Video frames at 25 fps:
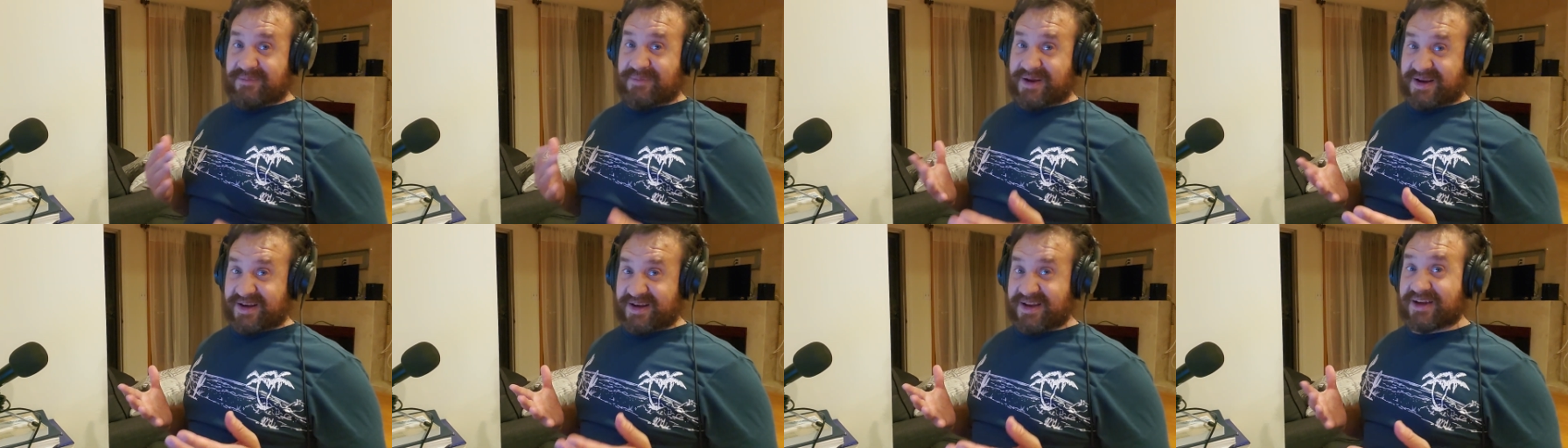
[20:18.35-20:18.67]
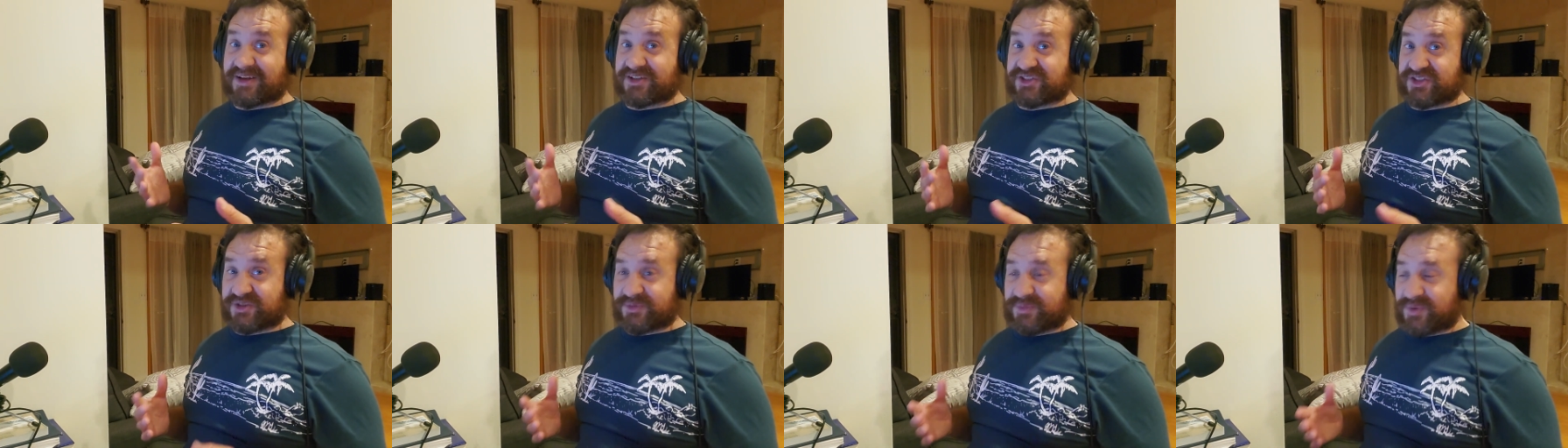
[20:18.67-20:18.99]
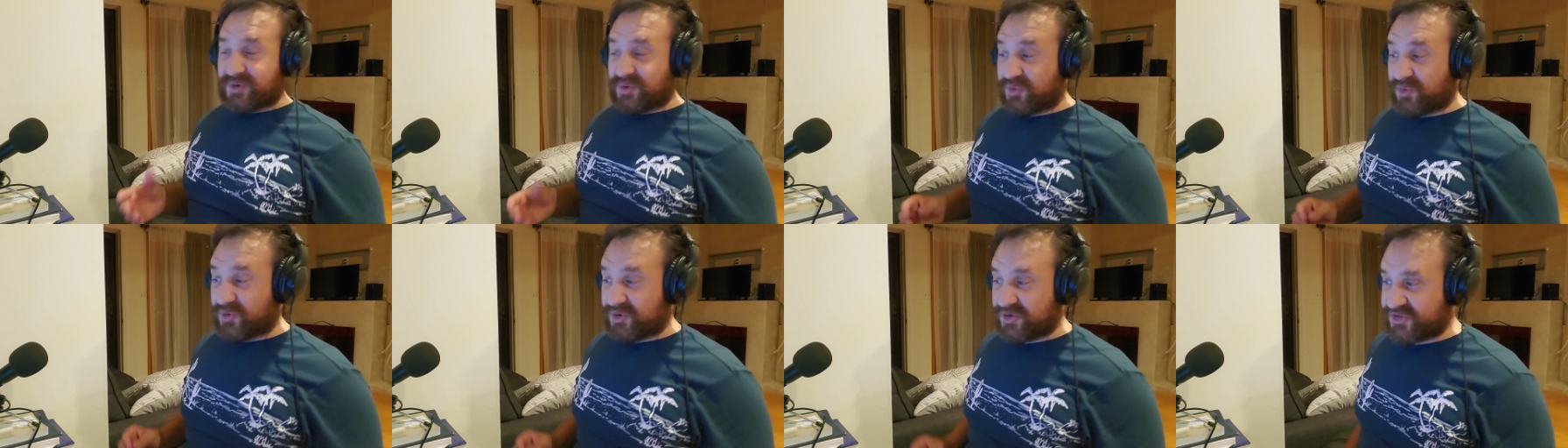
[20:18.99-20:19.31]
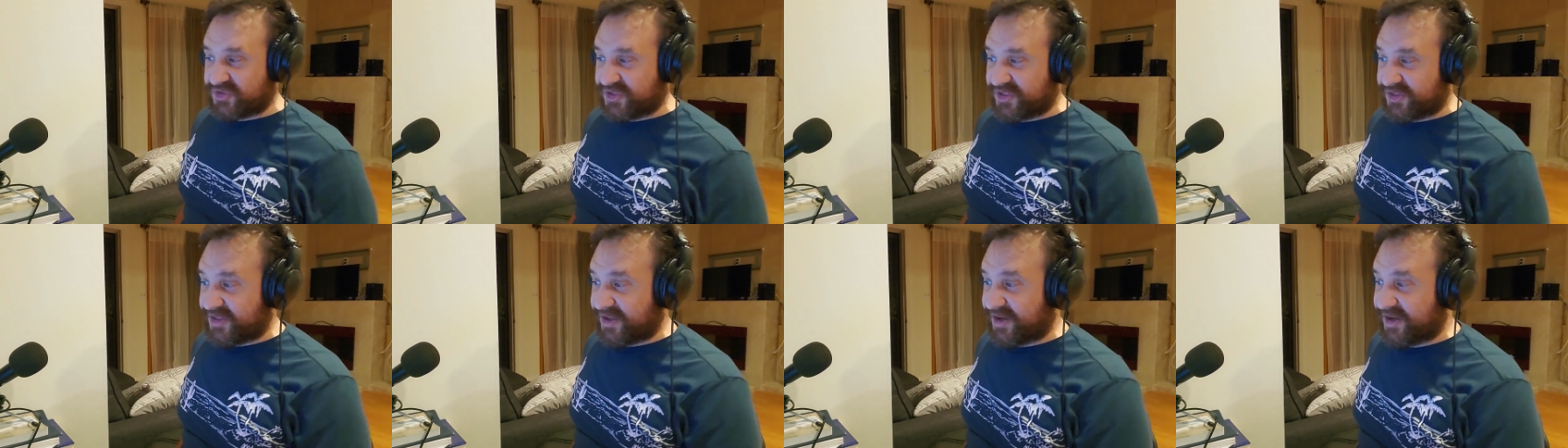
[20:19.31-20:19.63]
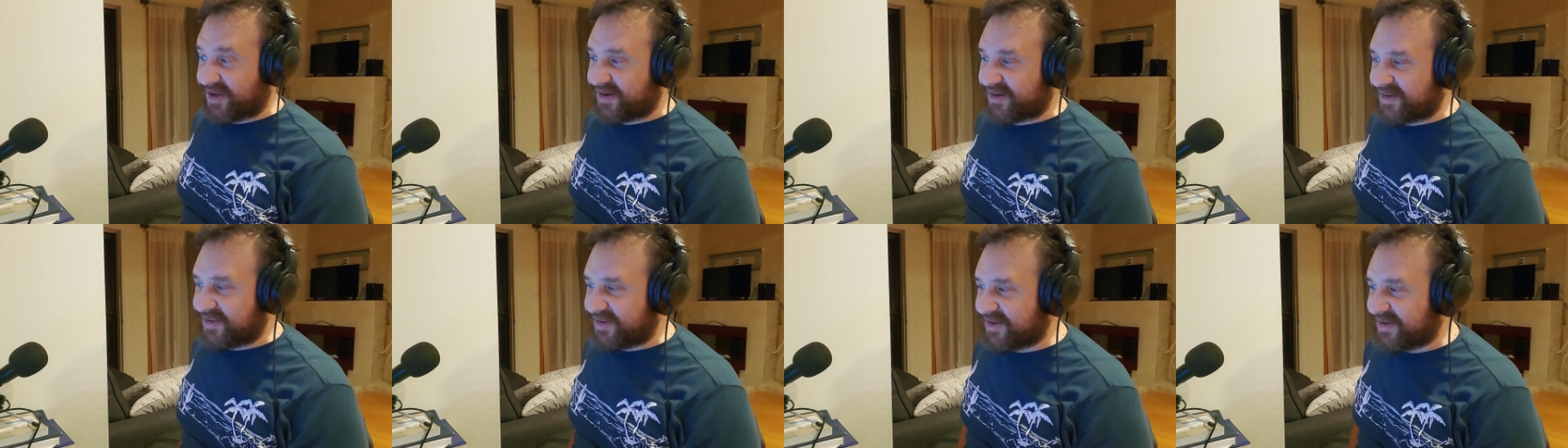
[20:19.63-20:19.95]
might actually be worse than
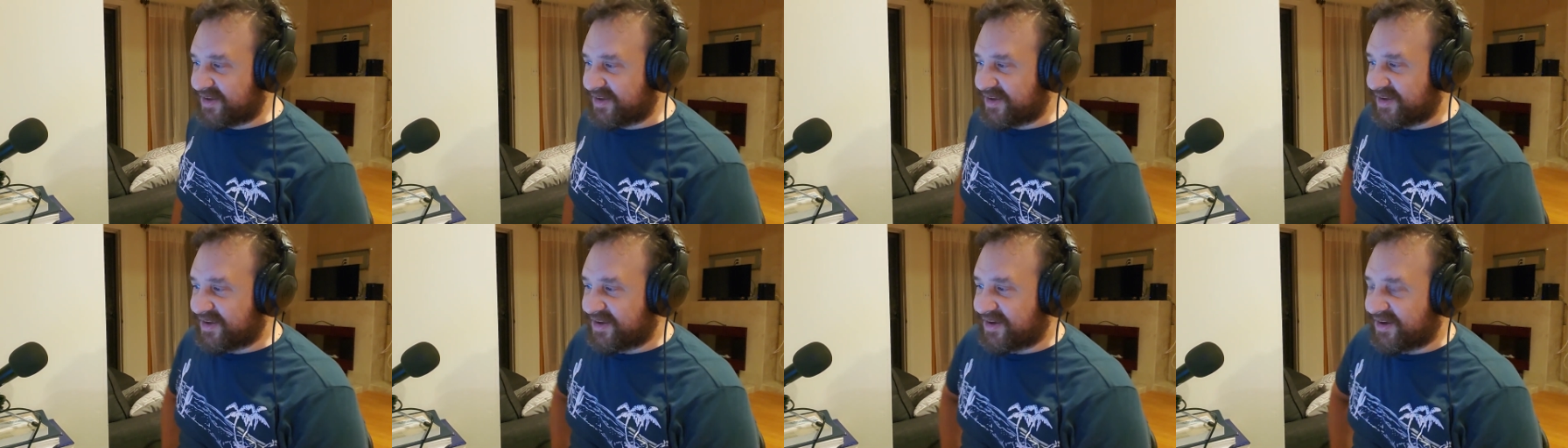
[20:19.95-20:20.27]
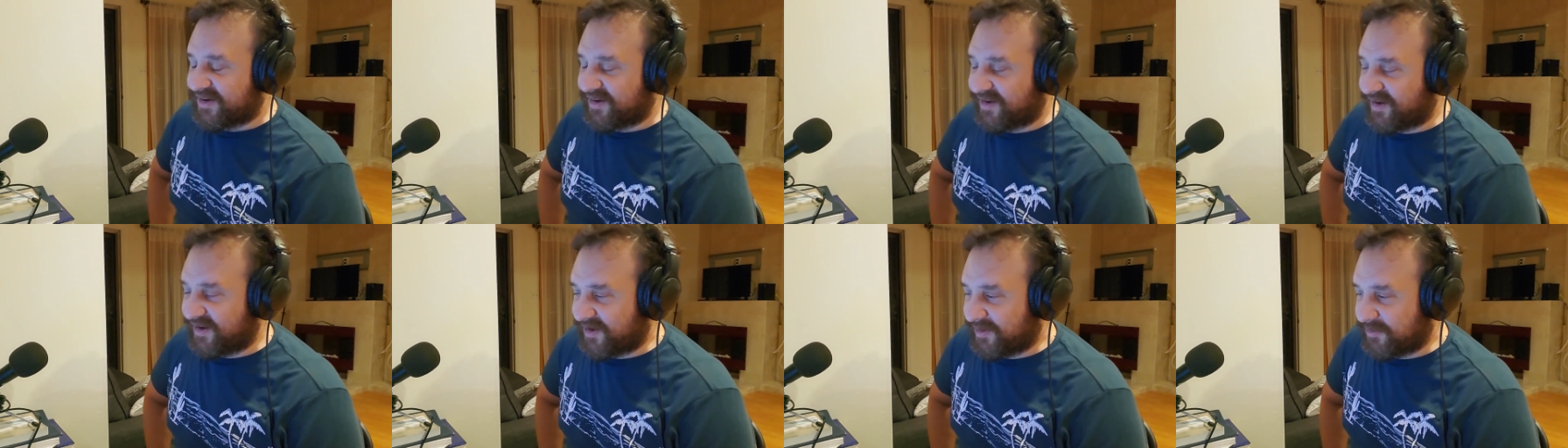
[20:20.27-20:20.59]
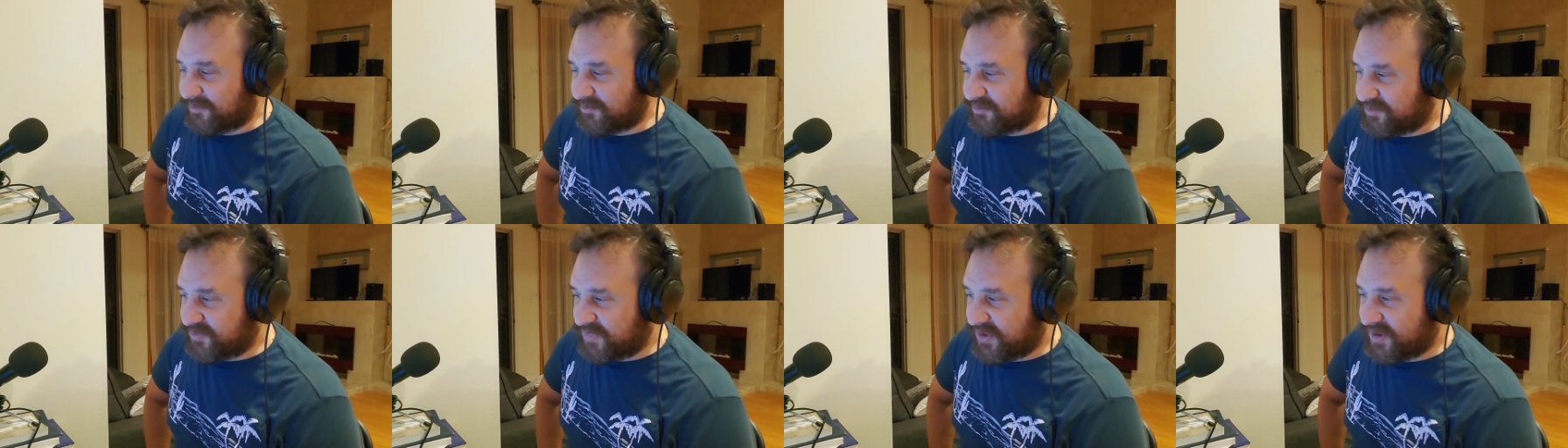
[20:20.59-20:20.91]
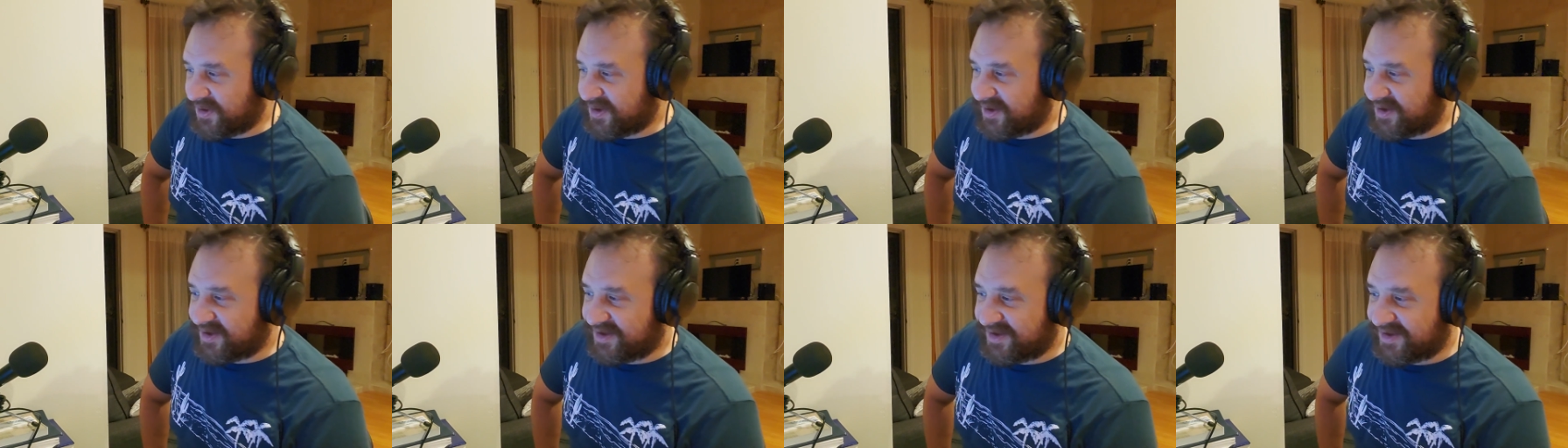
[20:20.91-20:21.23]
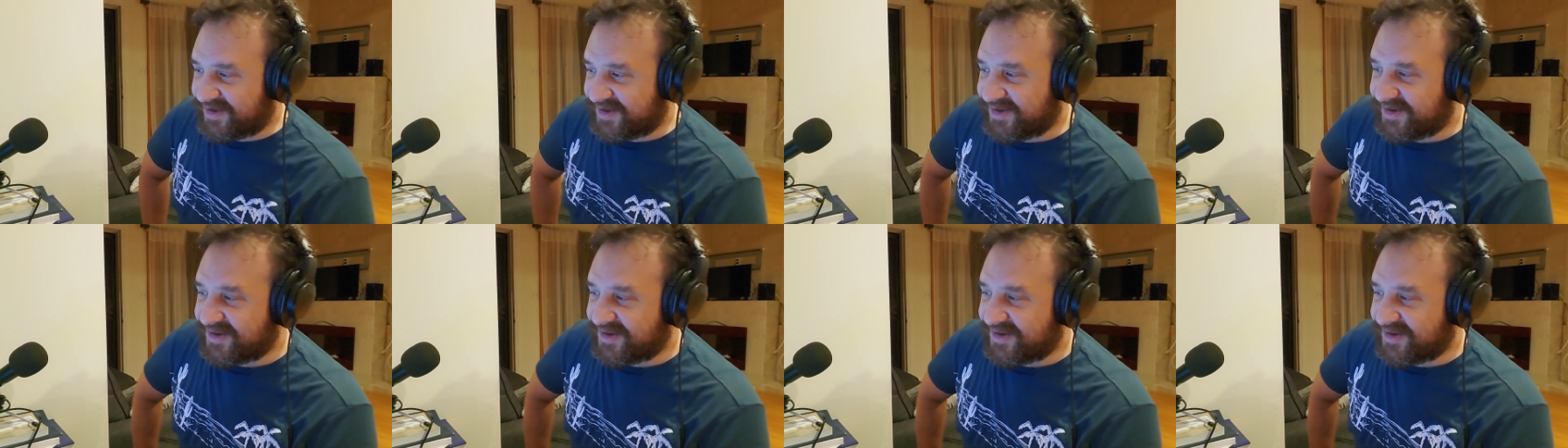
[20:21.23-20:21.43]
that. But